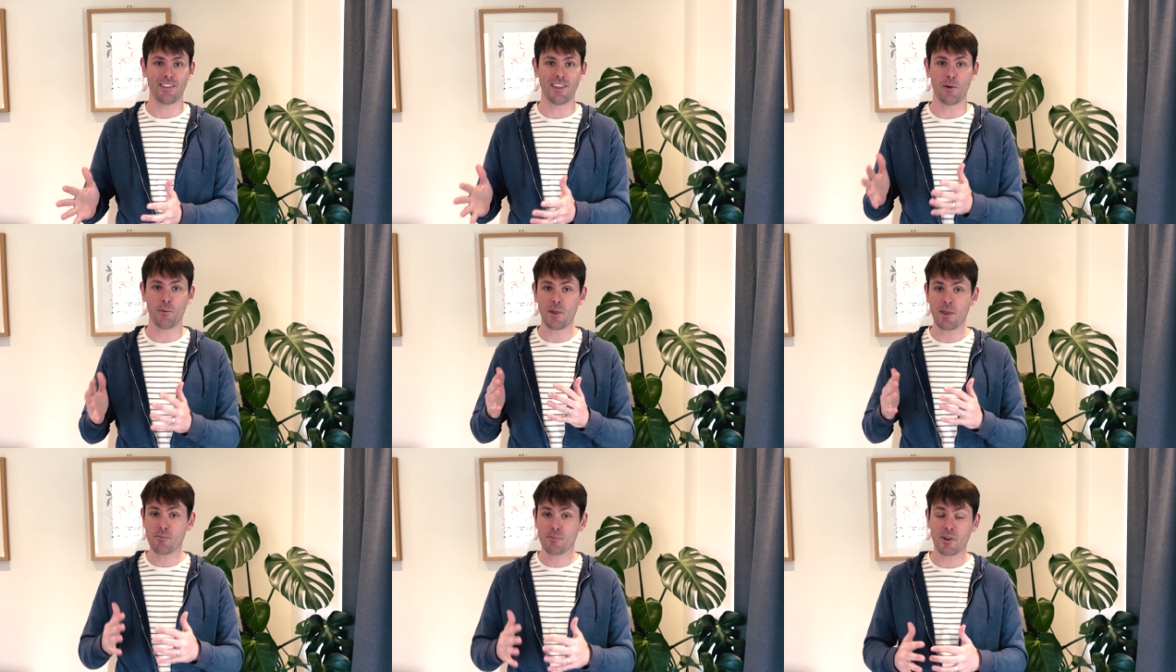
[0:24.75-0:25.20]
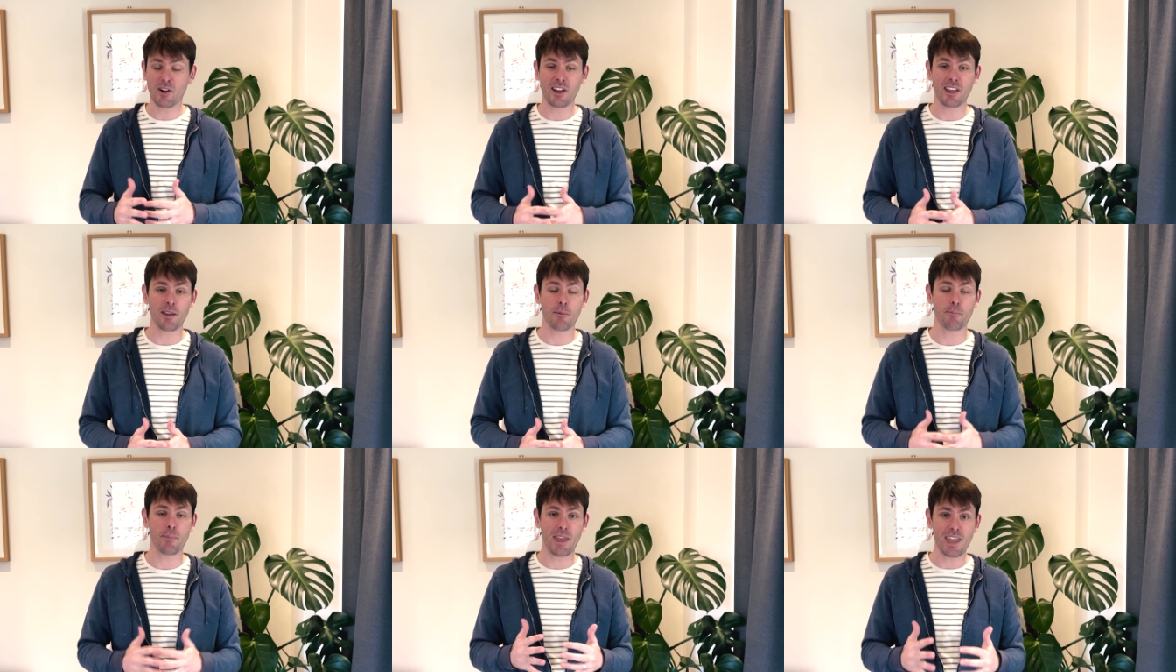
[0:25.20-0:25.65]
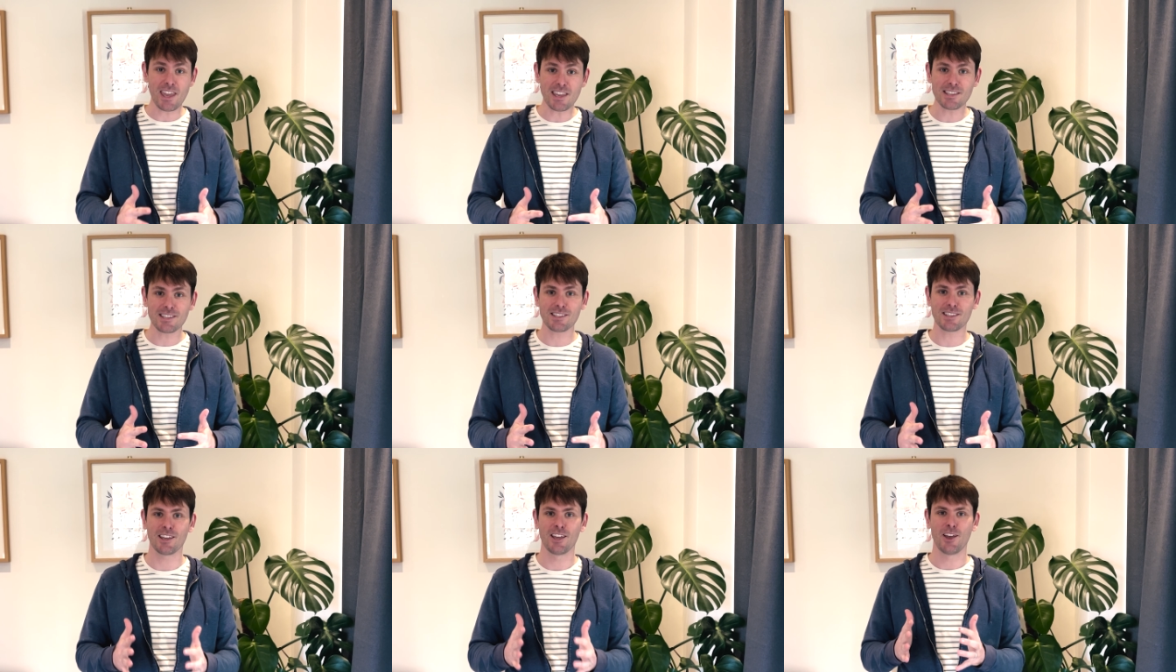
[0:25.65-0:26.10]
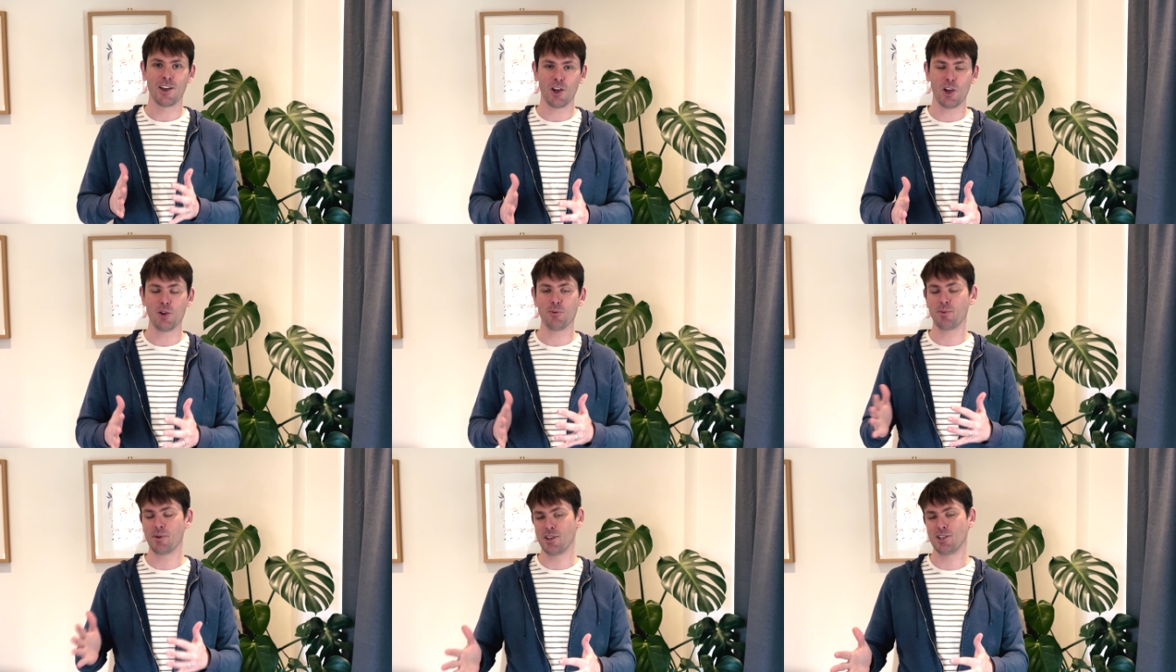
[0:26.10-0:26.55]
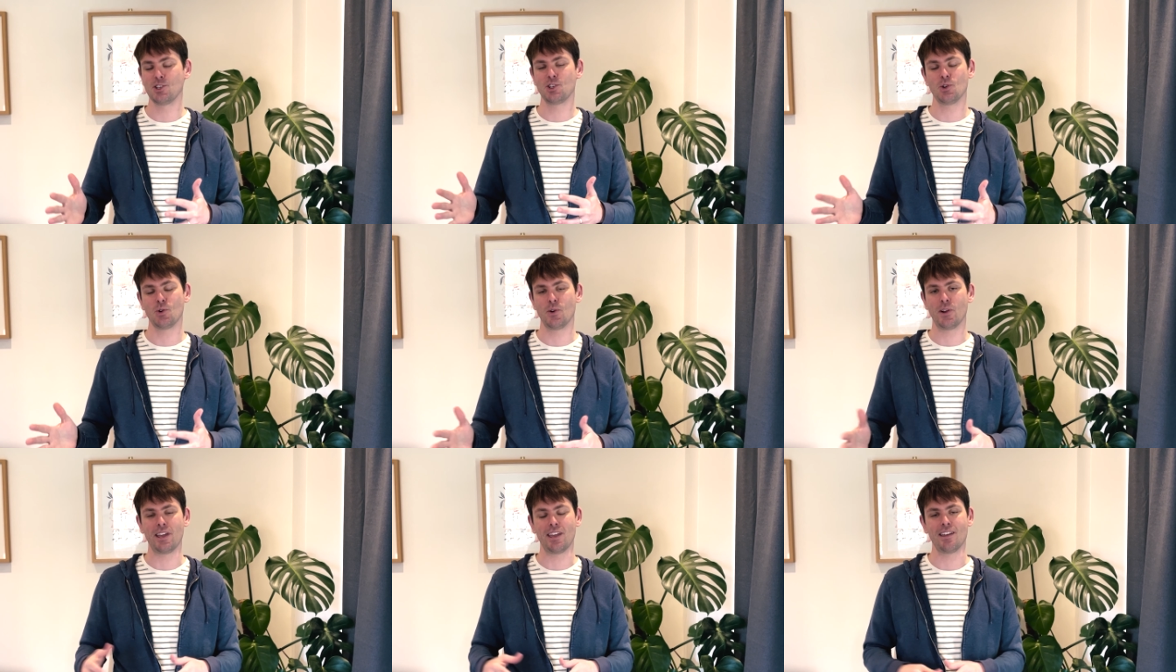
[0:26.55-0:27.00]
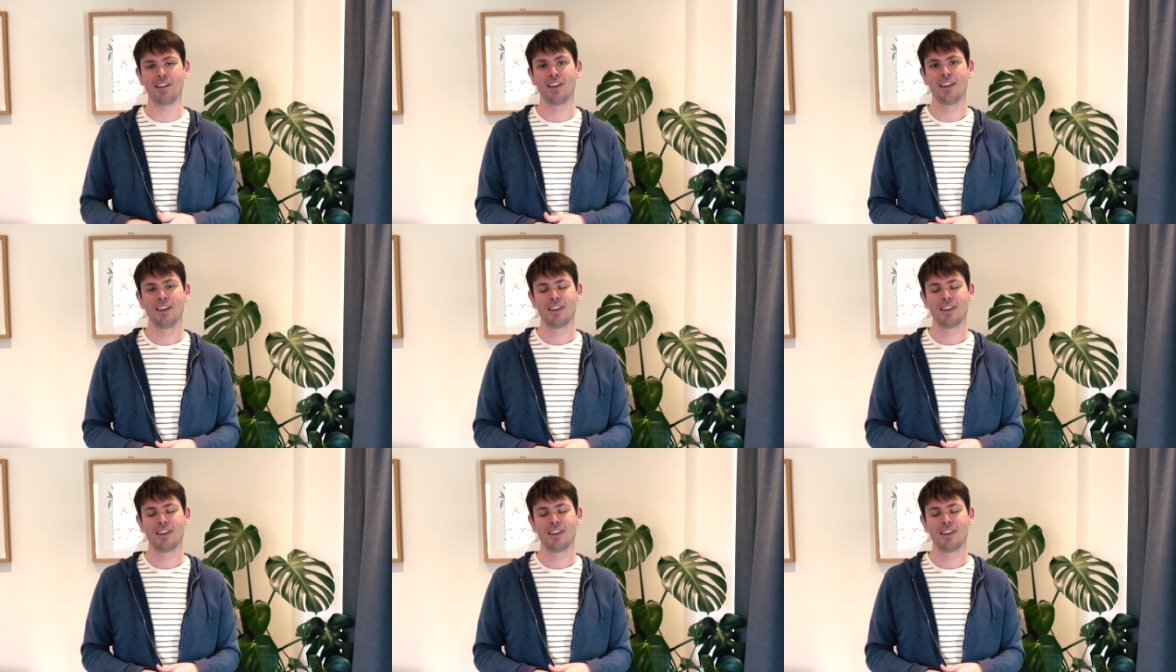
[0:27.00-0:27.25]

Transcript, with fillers: That we bring peace, hope, and joy